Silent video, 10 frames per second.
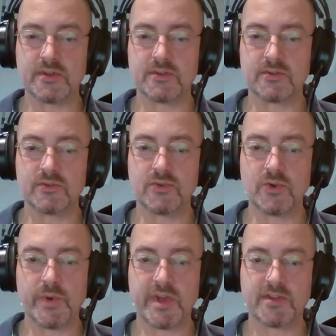
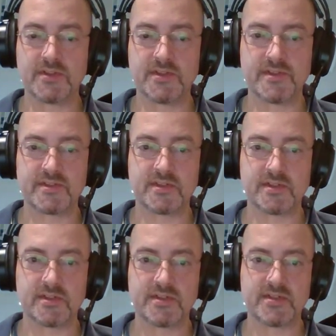knowing these
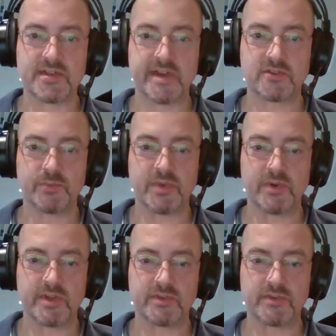site
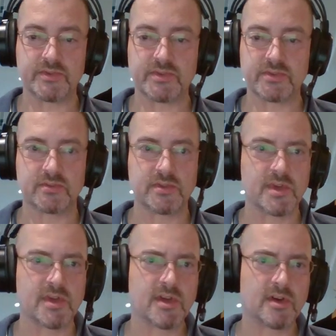operators
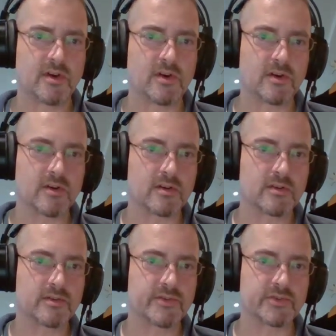or